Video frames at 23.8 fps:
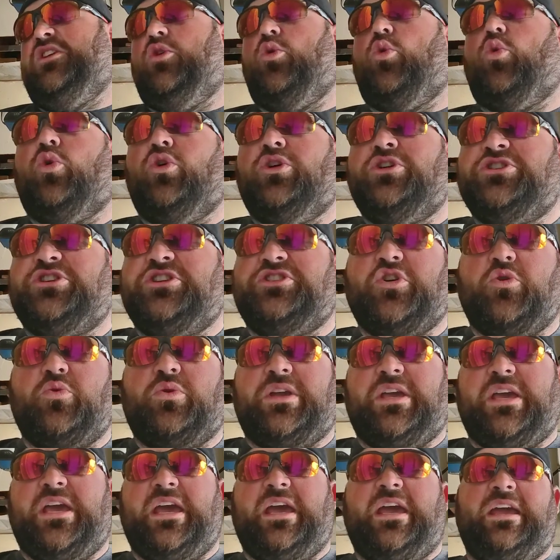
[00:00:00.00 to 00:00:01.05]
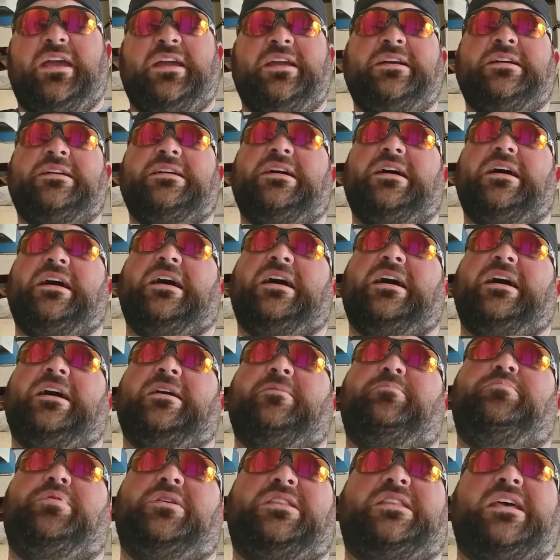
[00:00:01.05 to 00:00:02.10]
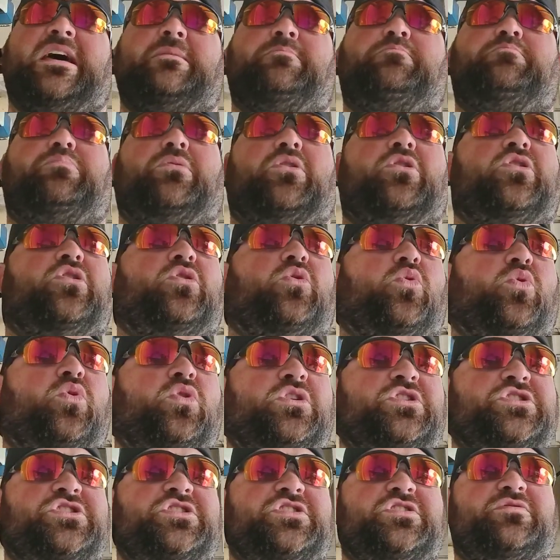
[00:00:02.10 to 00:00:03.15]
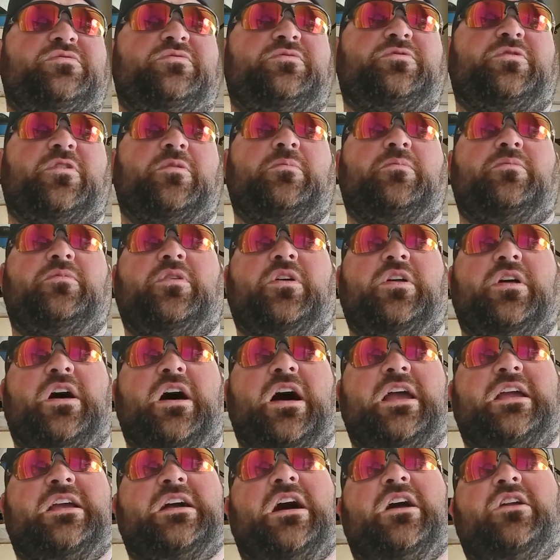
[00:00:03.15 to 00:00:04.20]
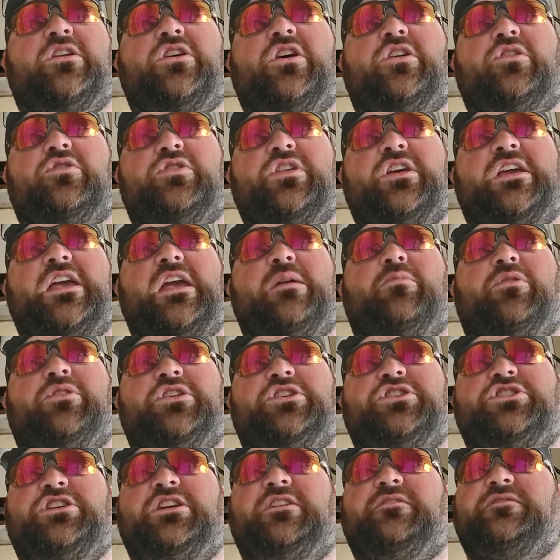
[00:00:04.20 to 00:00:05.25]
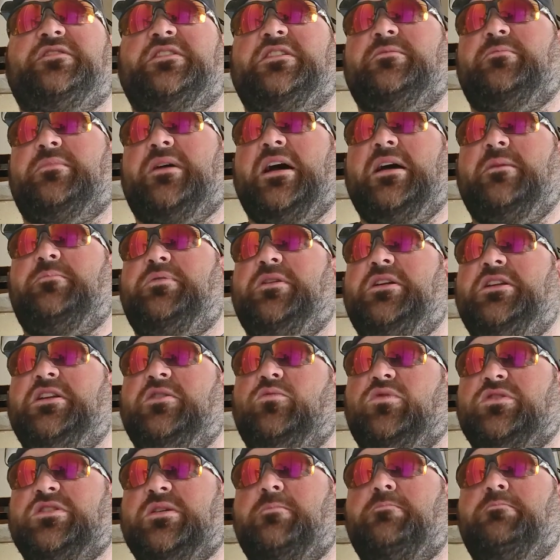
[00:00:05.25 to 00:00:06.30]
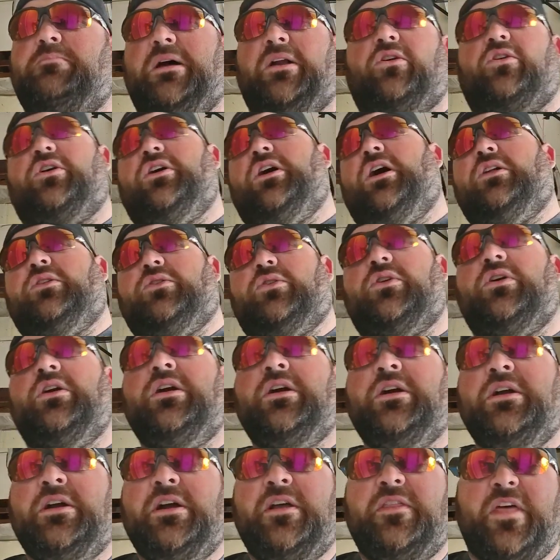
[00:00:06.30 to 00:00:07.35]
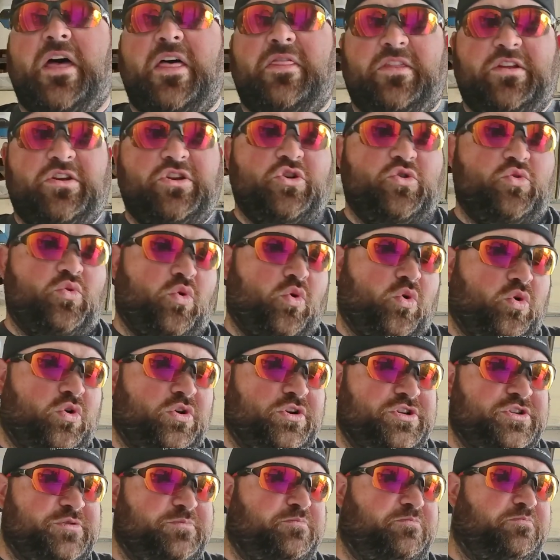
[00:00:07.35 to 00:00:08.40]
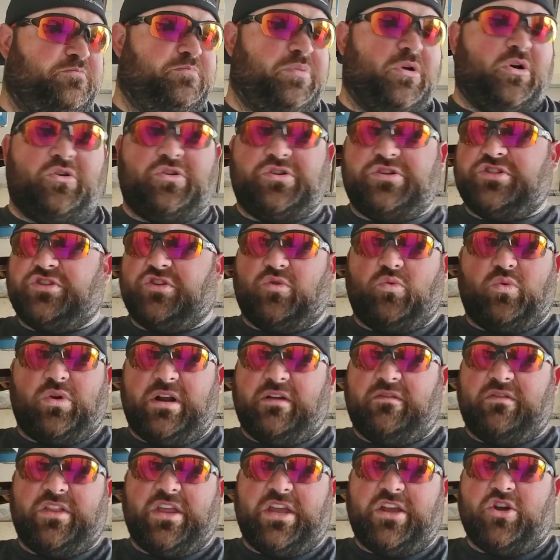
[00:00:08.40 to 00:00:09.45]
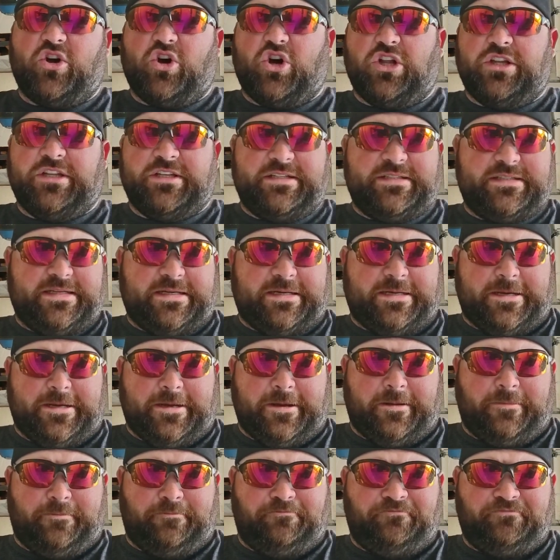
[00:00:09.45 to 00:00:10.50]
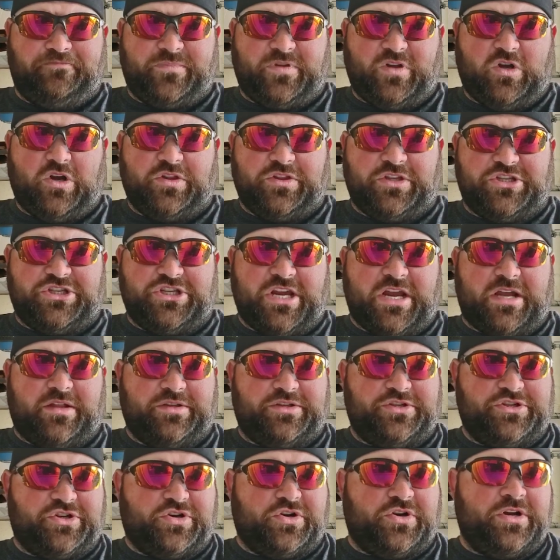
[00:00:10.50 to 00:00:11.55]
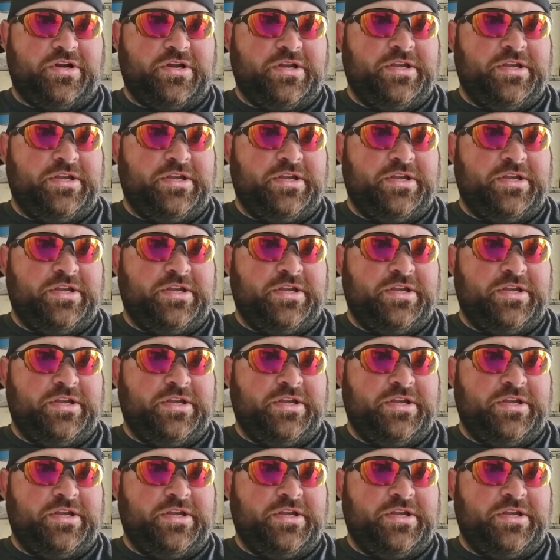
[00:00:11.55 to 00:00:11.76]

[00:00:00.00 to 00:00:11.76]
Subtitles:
orange is okay, but that burnt orange from icon color that came on the Chieftain, in my opinion, was a better color than the new orange burst or whatever they call it on the Challenger.